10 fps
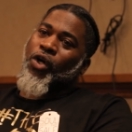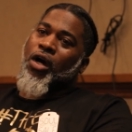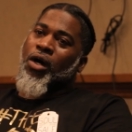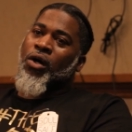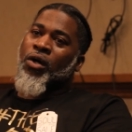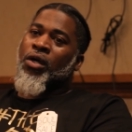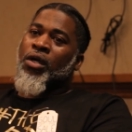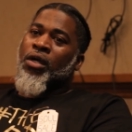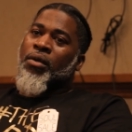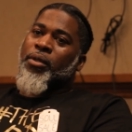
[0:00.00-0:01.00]
draw,
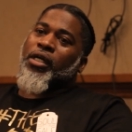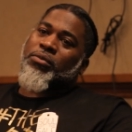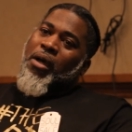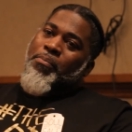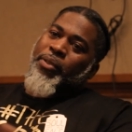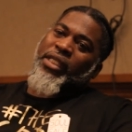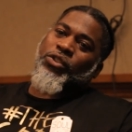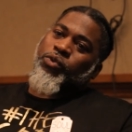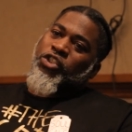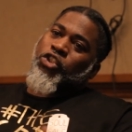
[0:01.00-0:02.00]
because my
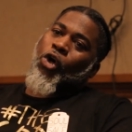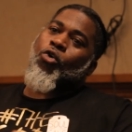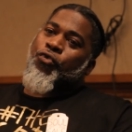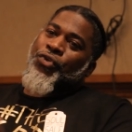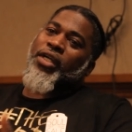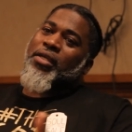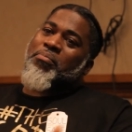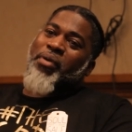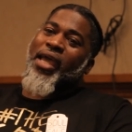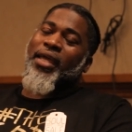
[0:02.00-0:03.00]
beats was so
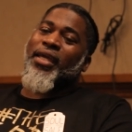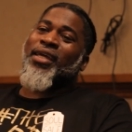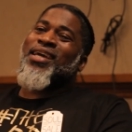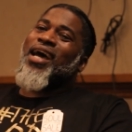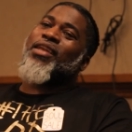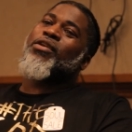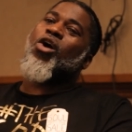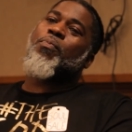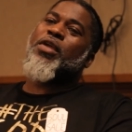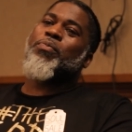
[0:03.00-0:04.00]
fucking banging, I
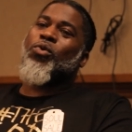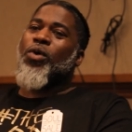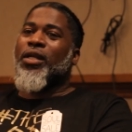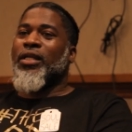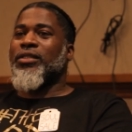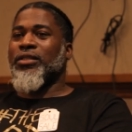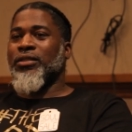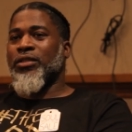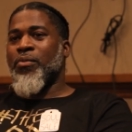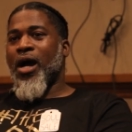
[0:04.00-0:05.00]
know people were
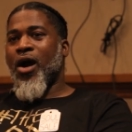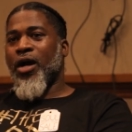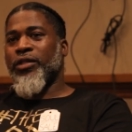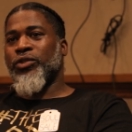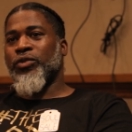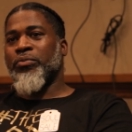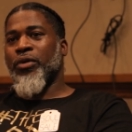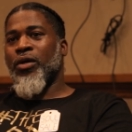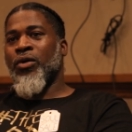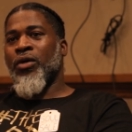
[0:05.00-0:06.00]
listening to my artistry,
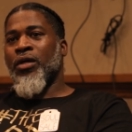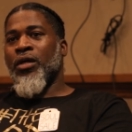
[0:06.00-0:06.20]
bro.